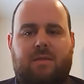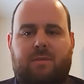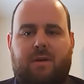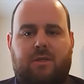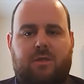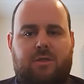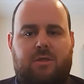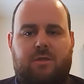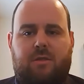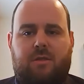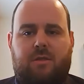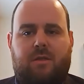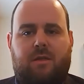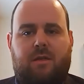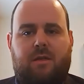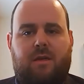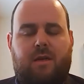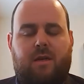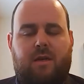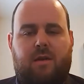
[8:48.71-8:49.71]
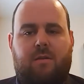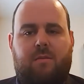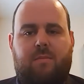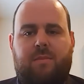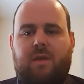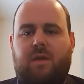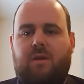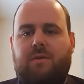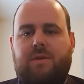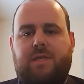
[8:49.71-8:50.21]
much, um,
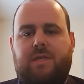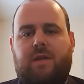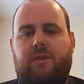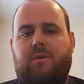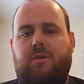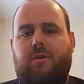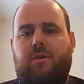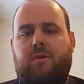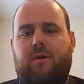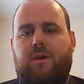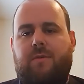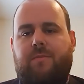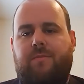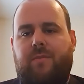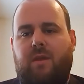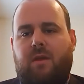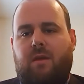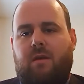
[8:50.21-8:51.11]
you know, as another career,